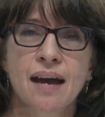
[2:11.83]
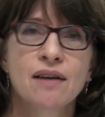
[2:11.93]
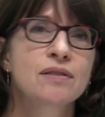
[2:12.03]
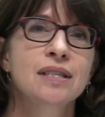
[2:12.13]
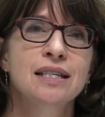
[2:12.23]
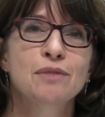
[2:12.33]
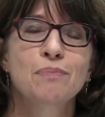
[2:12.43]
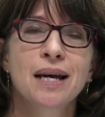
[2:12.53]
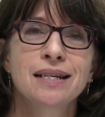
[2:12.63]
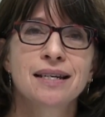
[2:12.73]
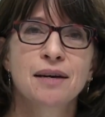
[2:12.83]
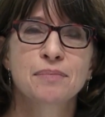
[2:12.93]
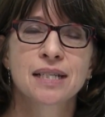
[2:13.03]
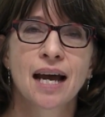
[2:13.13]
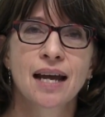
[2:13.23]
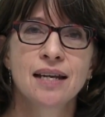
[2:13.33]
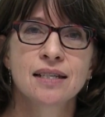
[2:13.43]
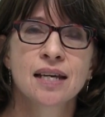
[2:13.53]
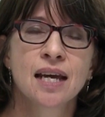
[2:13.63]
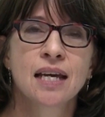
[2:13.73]
house is buttoned up
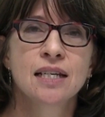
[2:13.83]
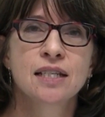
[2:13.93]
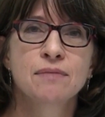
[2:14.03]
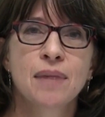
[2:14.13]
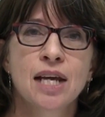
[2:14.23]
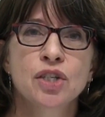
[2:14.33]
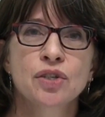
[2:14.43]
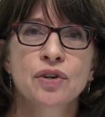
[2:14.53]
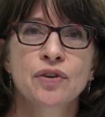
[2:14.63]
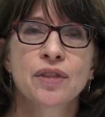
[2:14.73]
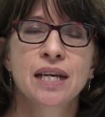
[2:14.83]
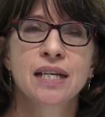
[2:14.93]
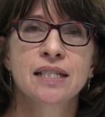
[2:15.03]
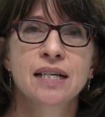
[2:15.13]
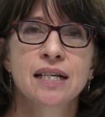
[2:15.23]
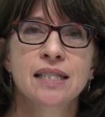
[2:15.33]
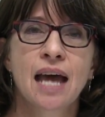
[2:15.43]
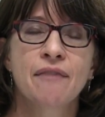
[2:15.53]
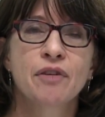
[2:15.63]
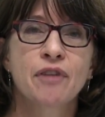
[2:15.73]
tight, to make sure that it does
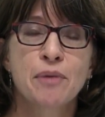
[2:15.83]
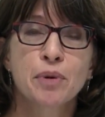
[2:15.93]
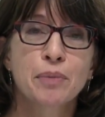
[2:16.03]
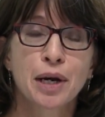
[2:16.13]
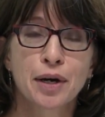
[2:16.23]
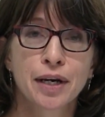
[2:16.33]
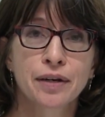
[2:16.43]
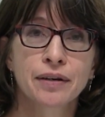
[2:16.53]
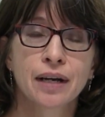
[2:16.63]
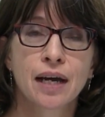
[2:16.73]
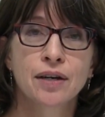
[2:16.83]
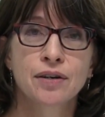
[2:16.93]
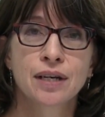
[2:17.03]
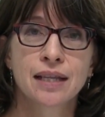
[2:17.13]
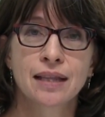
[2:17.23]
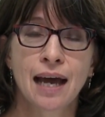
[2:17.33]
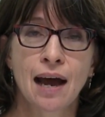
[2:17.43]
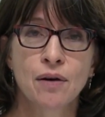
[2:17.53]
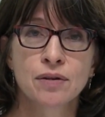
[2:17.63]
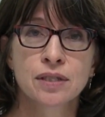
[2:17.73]
have a vapor barrier underneath the
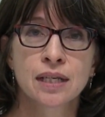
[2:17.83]
house.